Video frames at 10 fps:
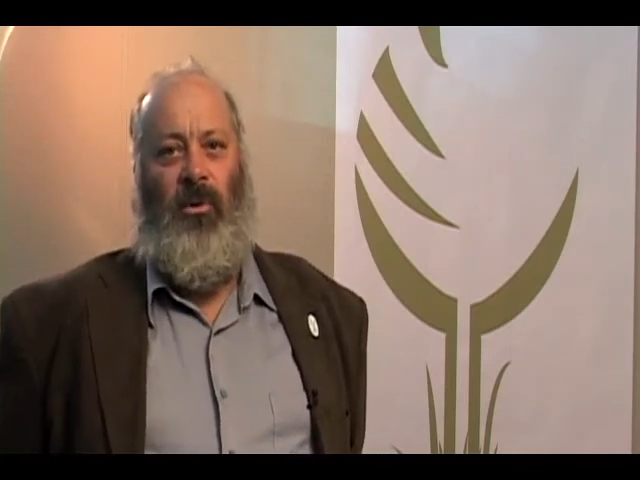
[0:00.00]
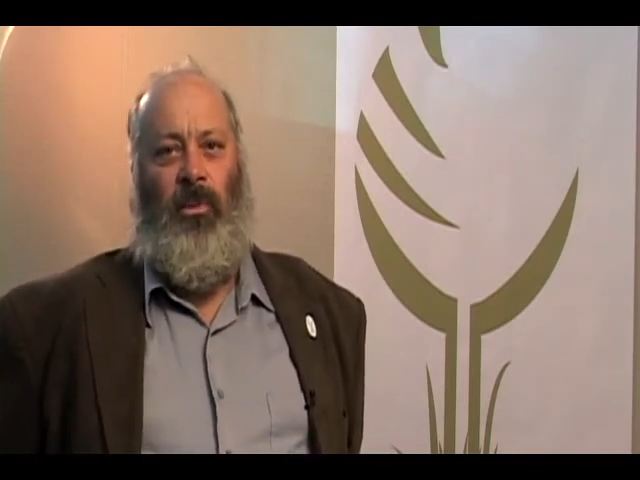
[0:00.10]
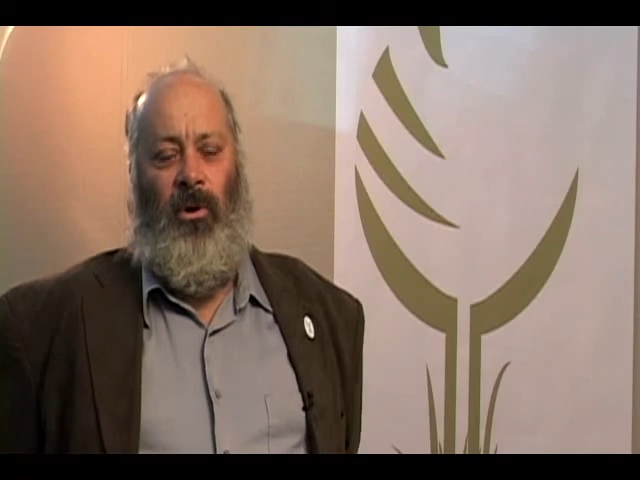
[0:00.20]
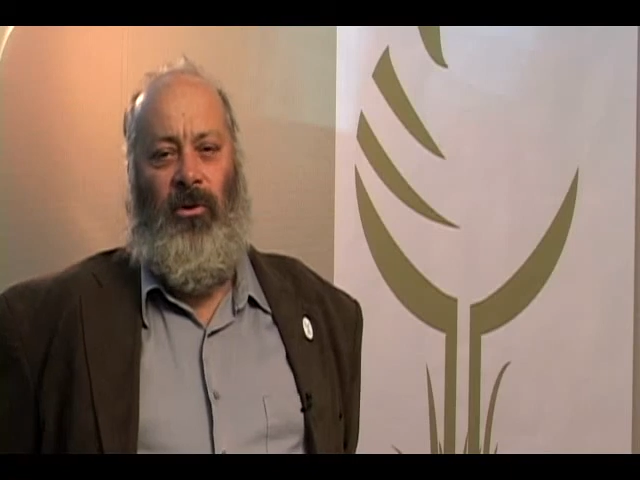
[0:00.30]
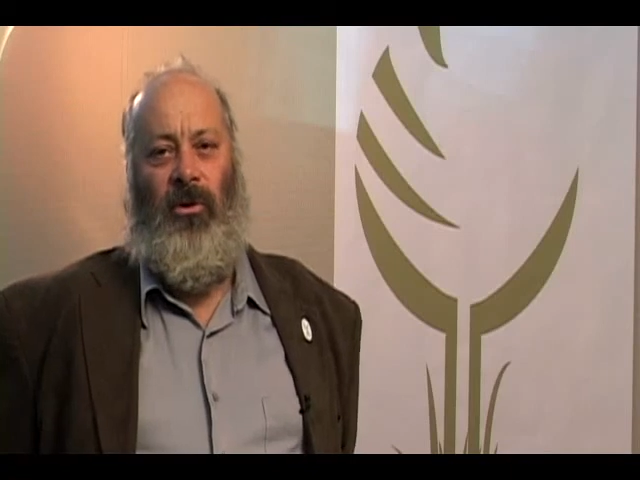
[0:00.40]

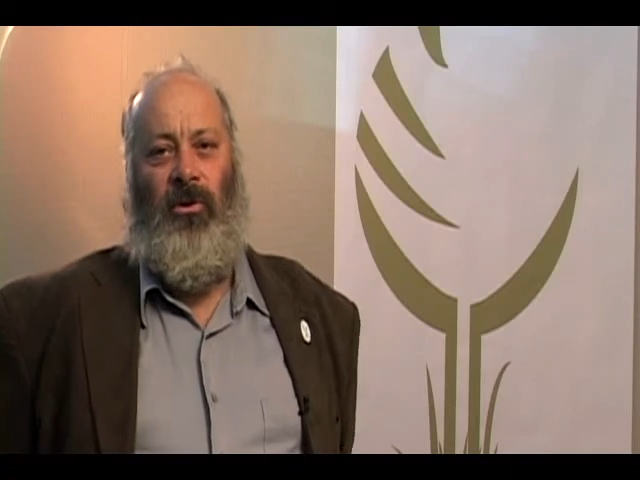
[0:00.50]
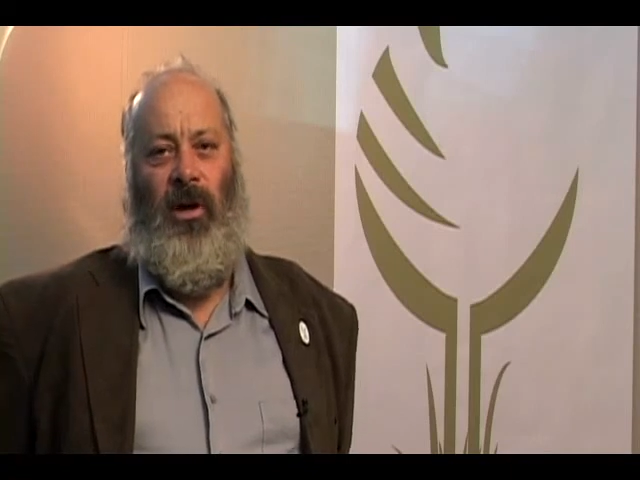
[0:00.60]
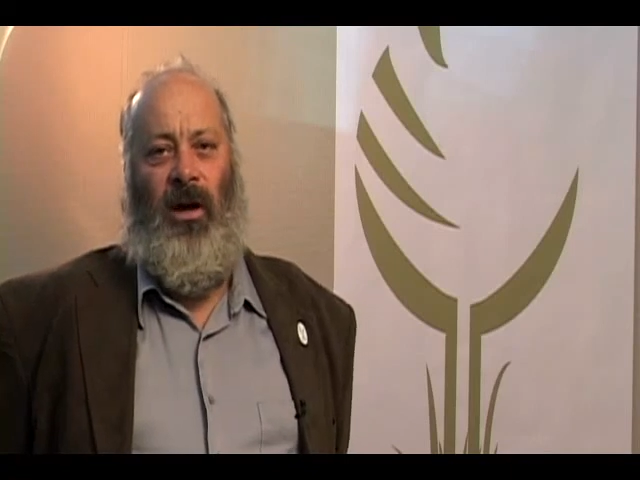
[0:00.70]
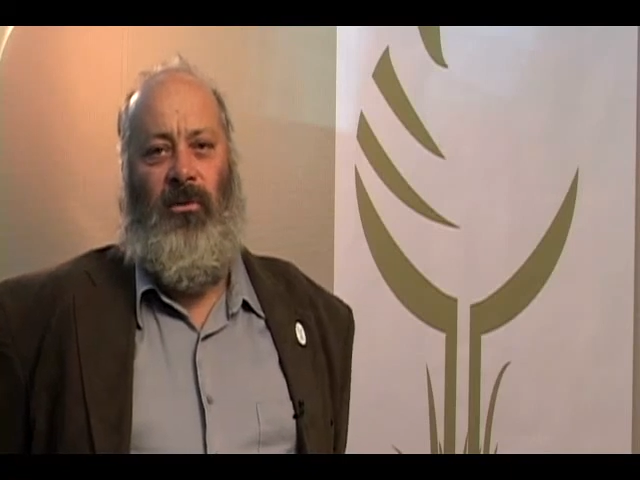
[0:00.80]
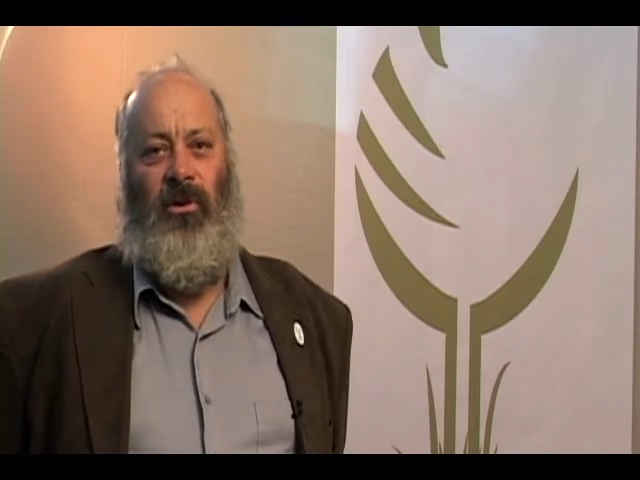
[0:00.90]
personal
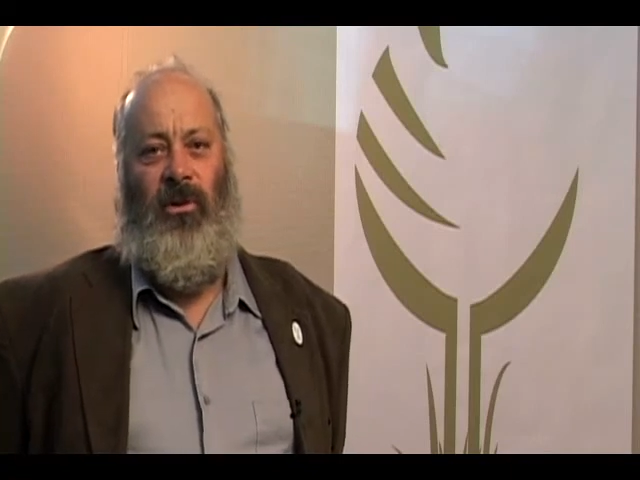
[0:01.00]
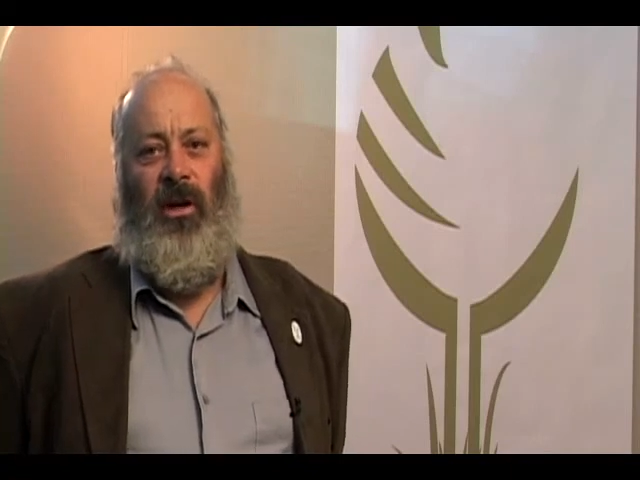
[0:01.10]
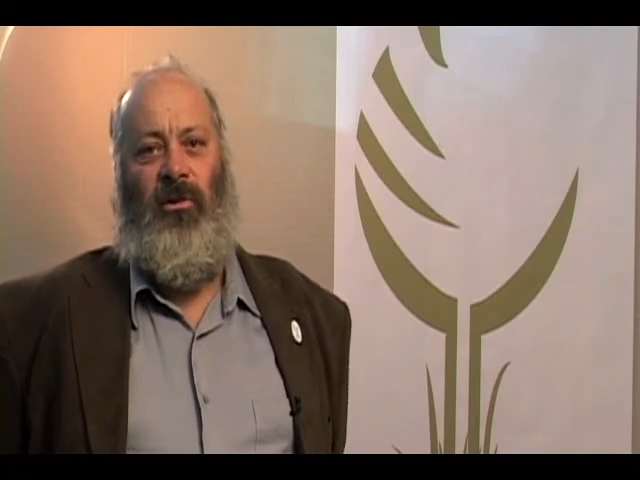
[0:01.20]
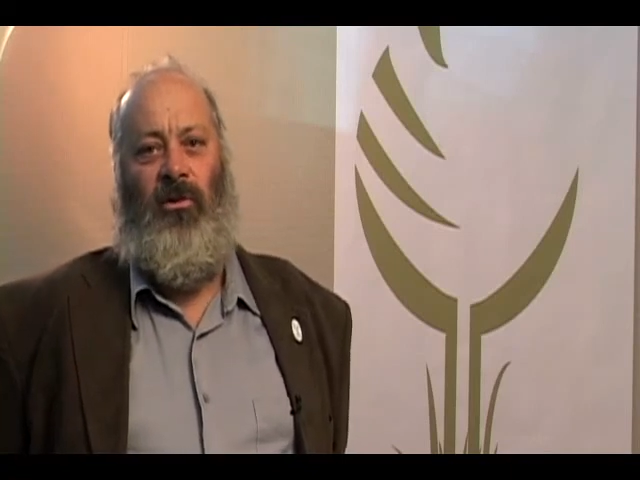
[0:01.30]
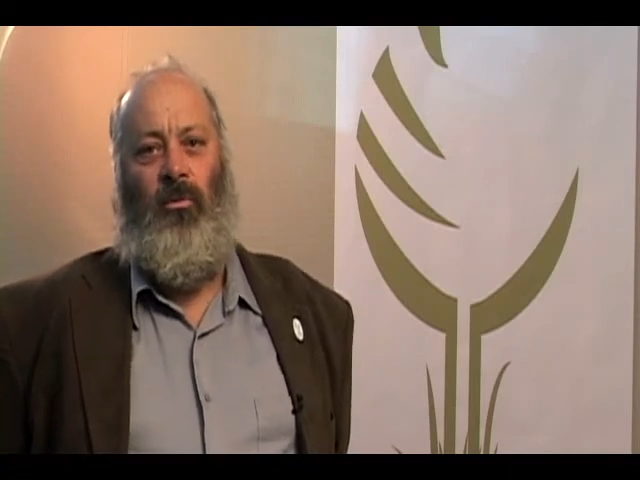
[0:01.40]

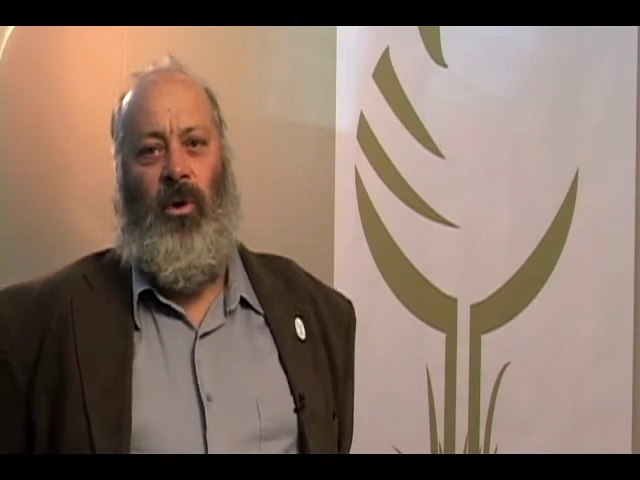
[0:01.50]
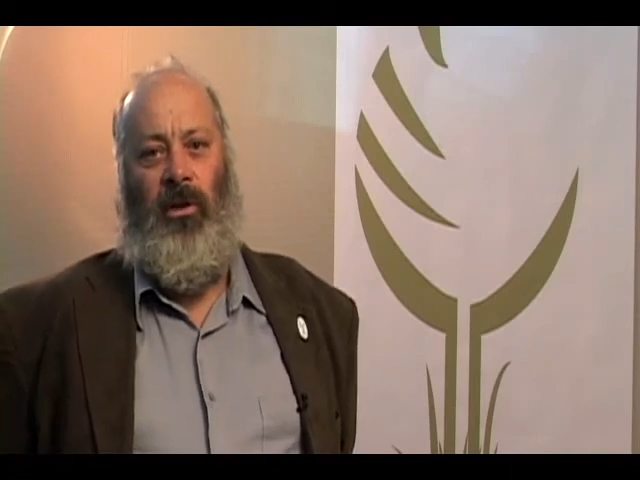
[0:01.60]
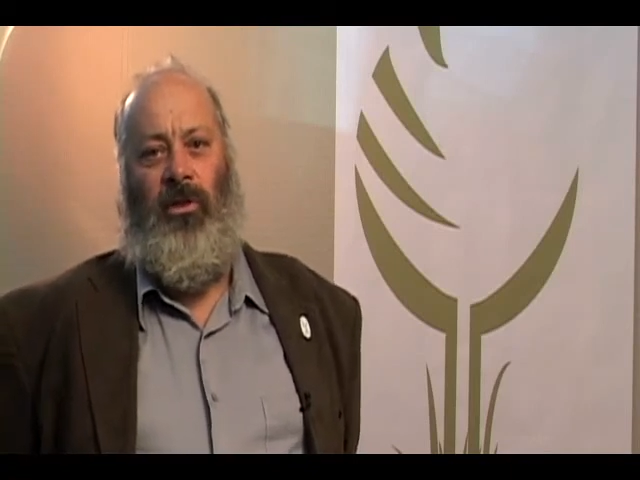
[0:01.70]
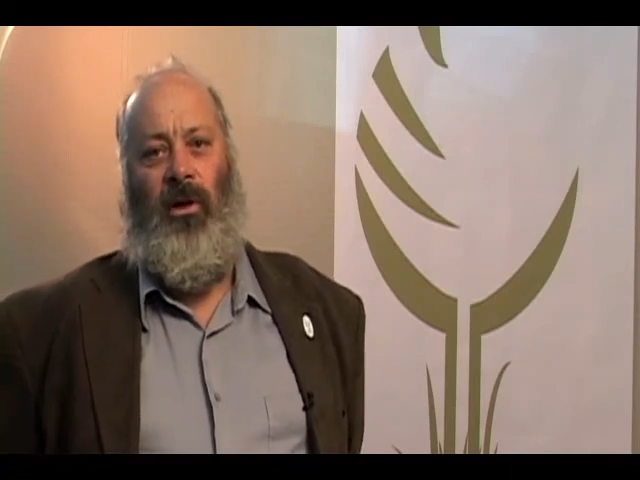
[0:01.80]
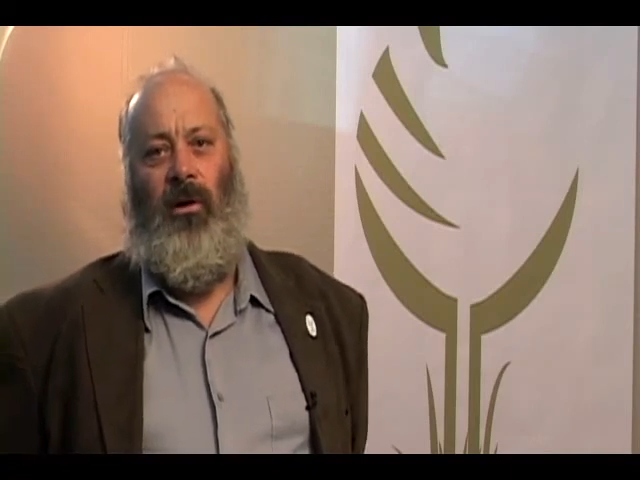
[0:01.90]
conversation
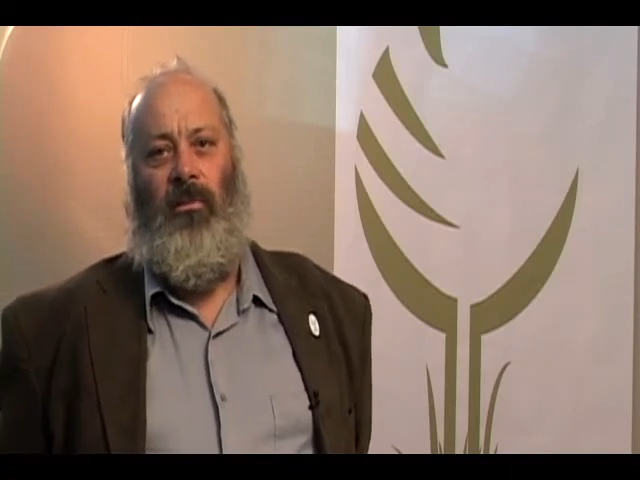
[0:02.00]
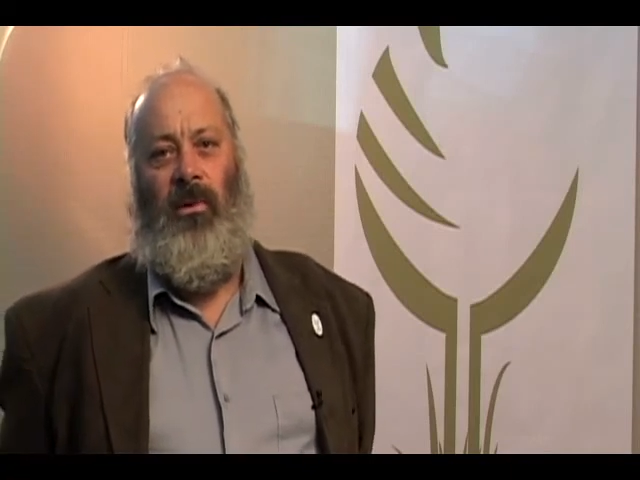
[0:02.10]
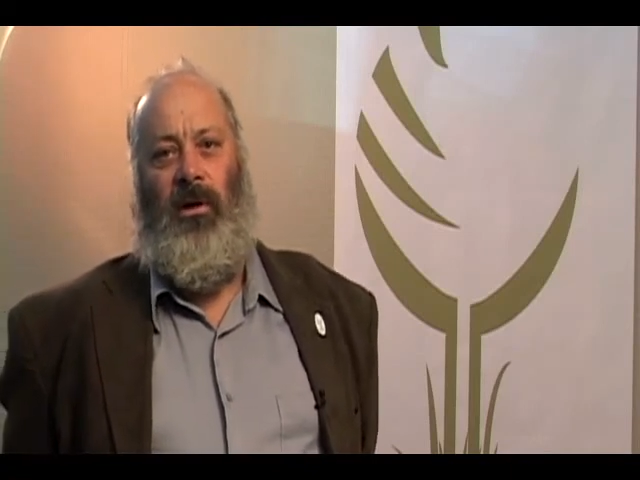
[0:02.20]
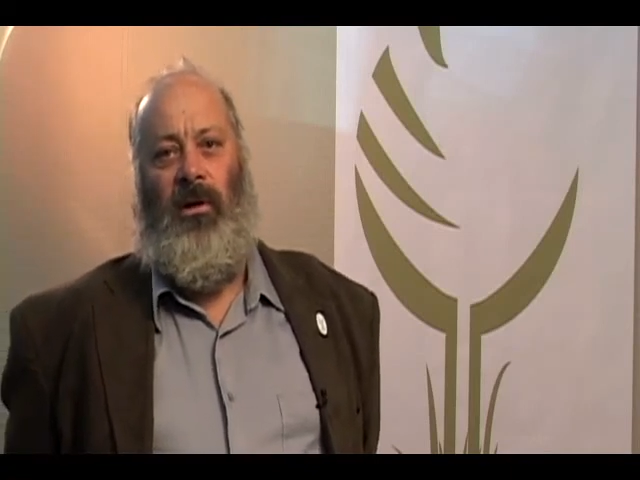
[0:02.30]
with them.